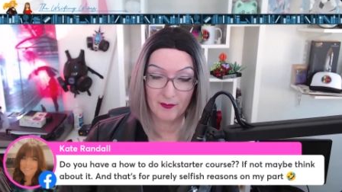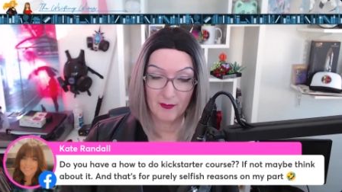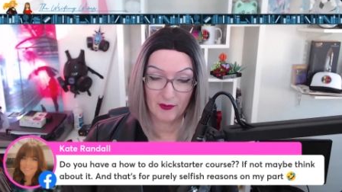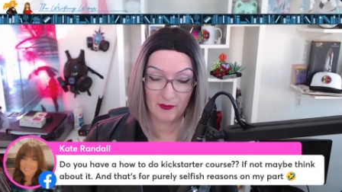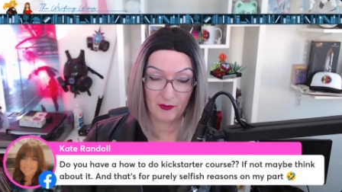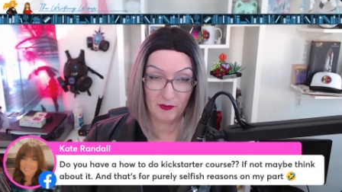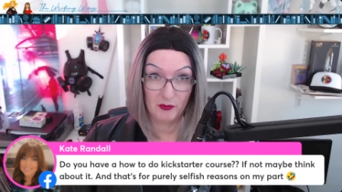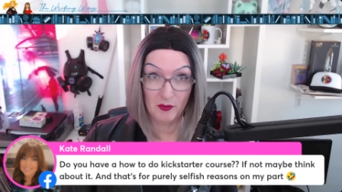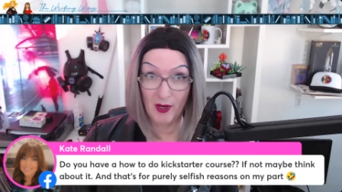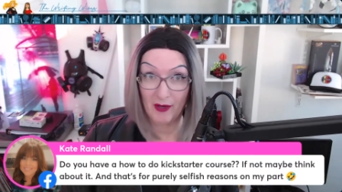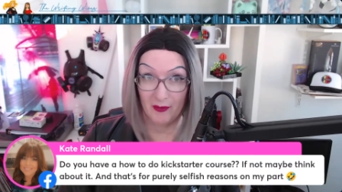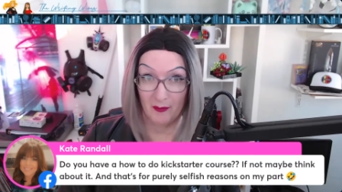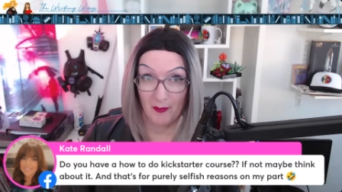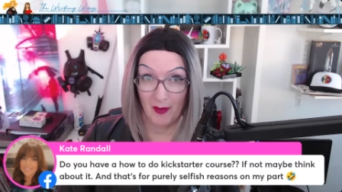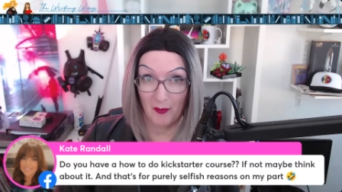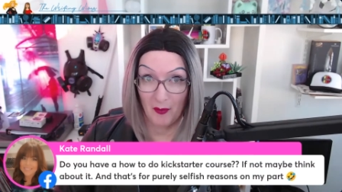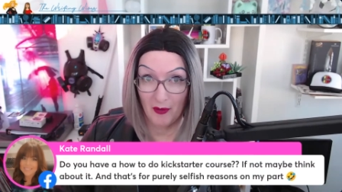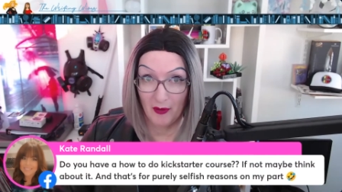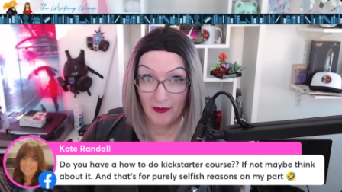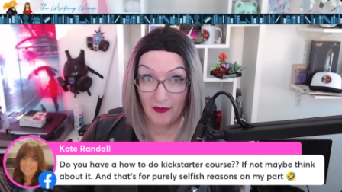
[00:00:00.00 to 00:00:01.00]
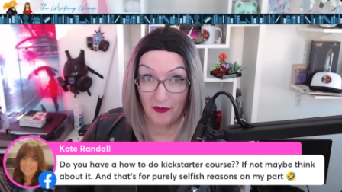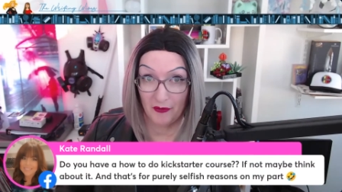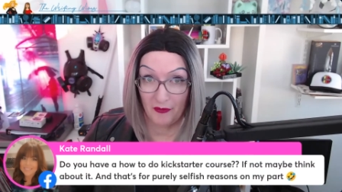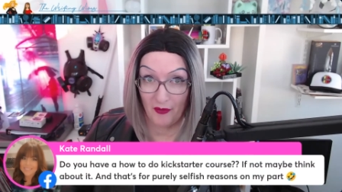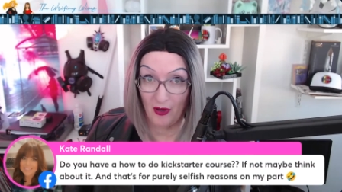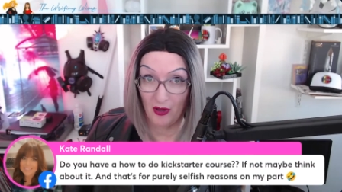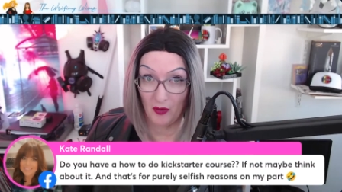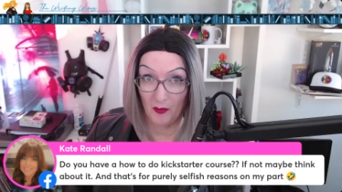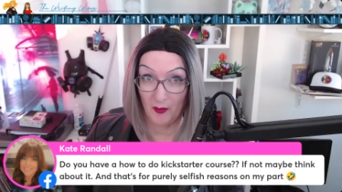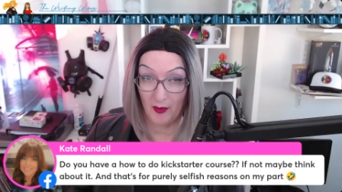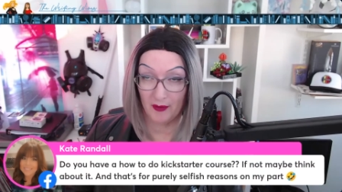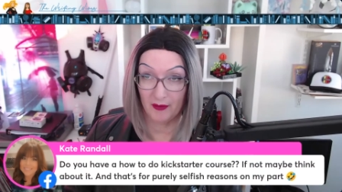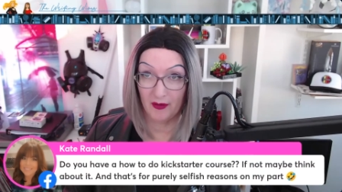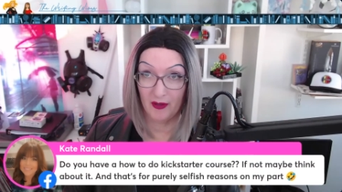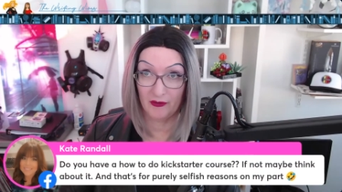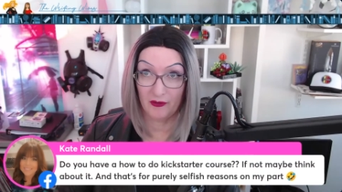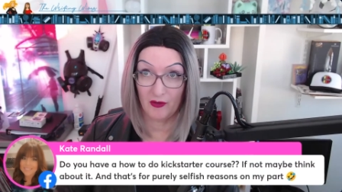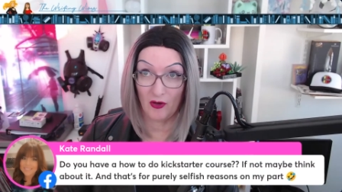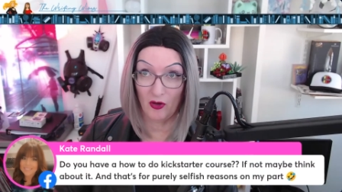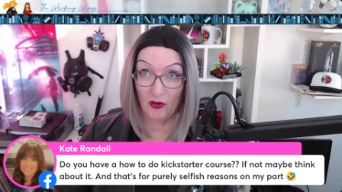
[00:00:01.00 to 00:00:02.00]
So you actually might want to just follow it.
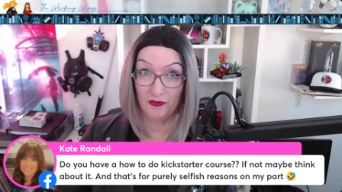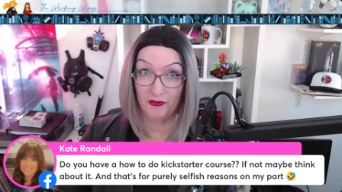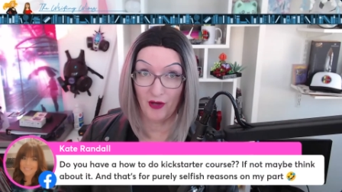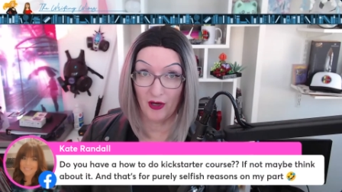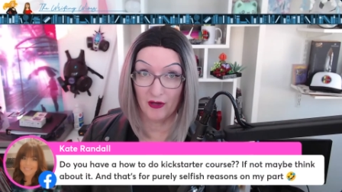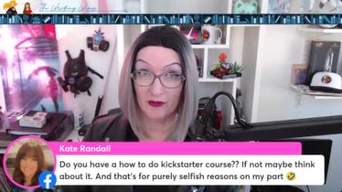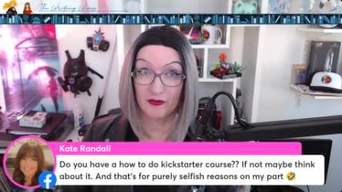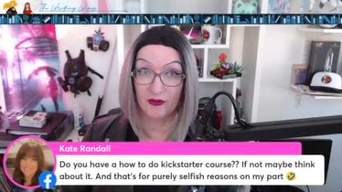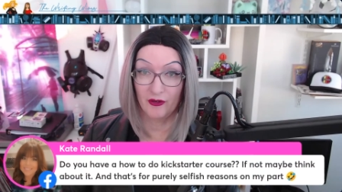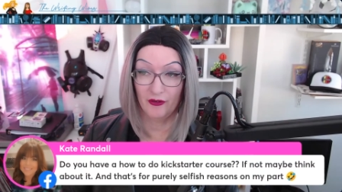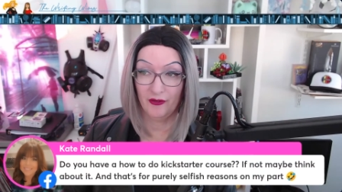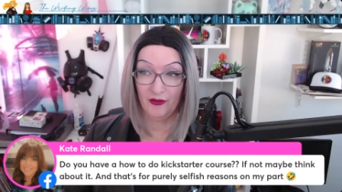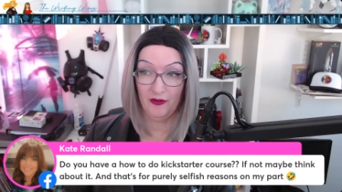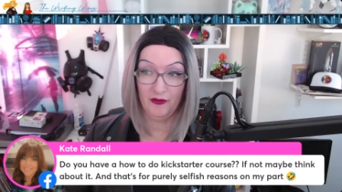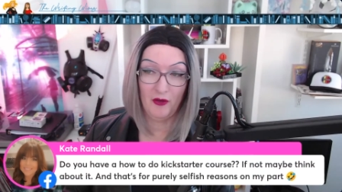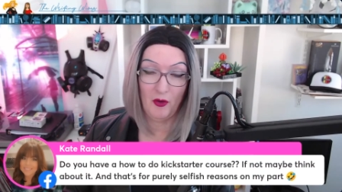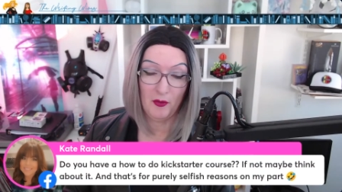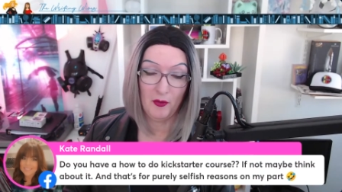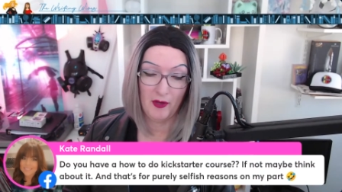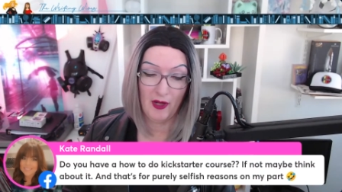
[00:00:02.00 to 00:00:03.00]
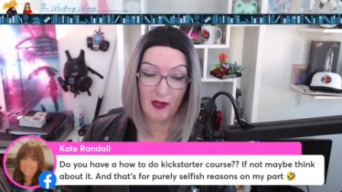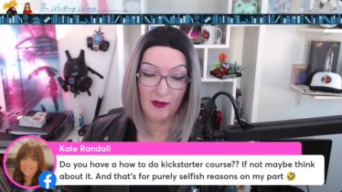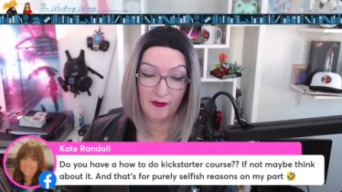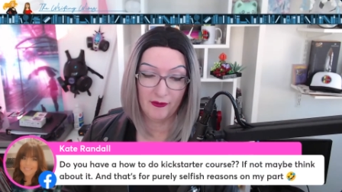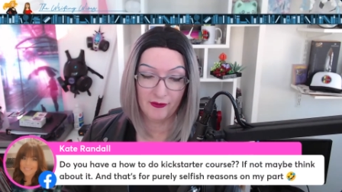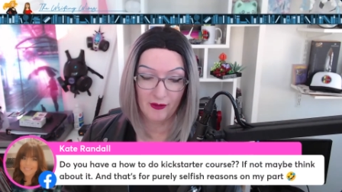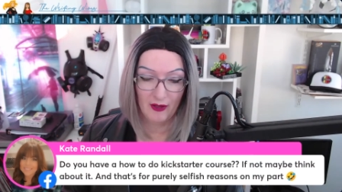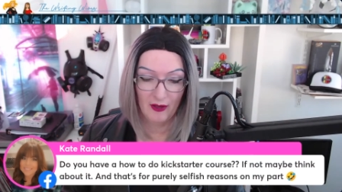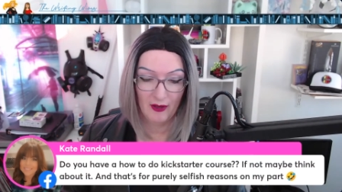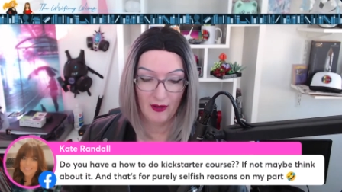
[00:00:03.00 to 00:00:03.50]
It's called Dungeons and Donuts.